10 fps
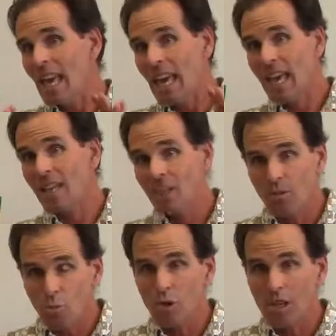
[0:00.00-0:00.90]
and
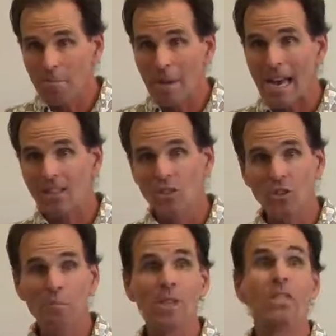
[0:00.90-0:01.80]
we'll come back to
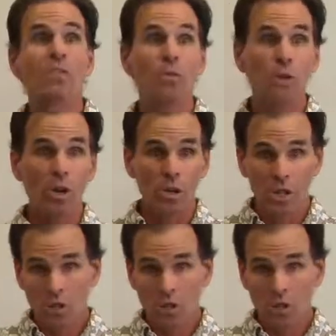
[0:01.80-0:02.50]
some of this for